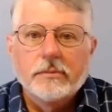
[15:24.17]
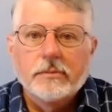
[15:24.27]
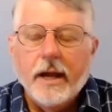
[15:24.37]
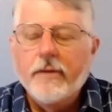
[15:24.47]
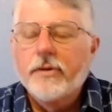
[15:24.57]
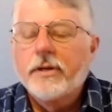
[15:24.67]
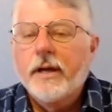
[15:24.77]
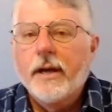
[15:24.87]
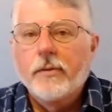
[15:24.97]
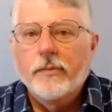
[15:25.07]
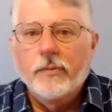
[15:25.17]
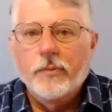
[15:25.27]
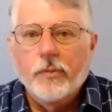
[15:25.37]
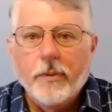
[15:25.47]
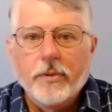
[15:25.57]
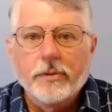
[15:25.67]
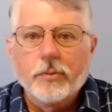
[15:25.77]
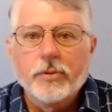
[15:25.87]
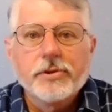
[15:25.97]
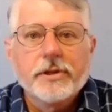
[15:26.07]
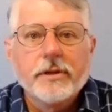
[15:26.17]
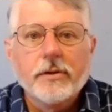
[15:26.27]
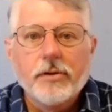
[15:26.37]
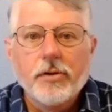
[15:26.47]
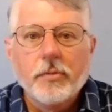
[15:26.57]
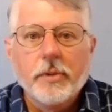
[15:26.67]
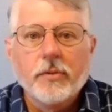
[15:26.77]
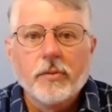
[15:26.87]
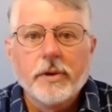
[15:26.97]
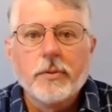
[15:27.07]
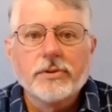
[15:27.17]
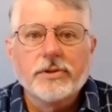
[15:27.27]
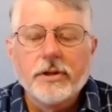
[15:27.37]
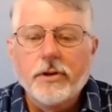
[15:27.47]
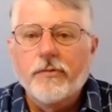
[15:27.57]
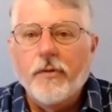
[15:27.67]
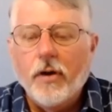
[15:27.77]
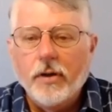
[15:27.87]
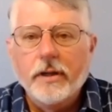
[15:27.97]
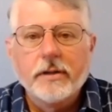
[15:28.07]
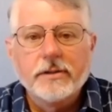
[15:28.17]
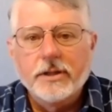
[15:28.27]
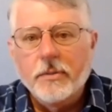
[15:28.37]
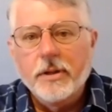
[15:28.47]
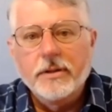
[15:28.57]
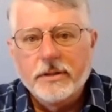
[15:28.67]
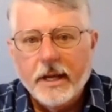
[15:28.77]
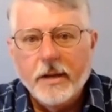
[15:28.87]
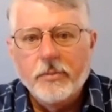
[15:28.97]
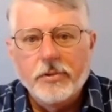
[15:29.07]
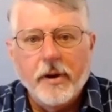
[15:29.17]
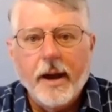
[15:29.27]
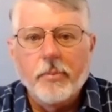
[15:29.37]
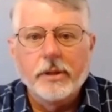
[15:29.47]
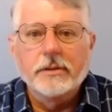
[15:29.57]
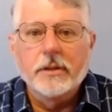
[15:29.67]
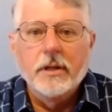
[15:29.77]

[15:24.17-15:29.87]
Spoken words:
Every day we're still human. We will still fall into some of the same trappings,